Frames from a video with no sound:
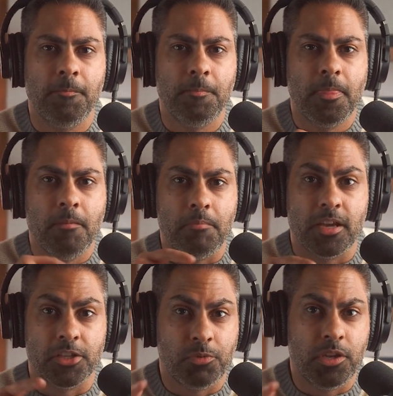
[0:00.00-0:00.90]
Mm.
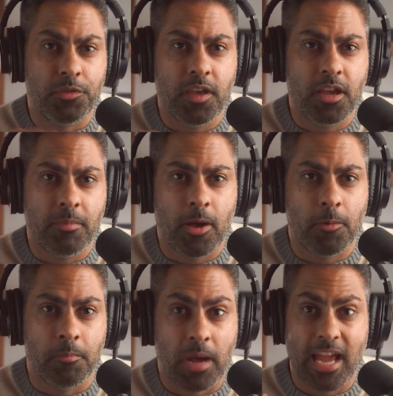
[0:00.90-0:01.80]
Because when you think
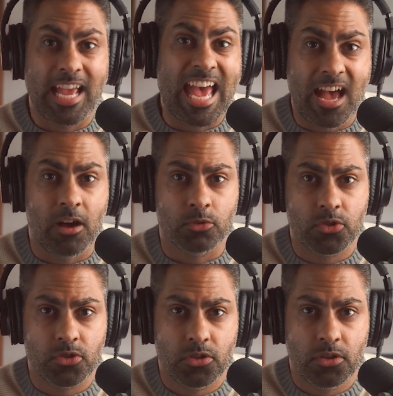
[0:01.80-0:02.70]
about buying a house,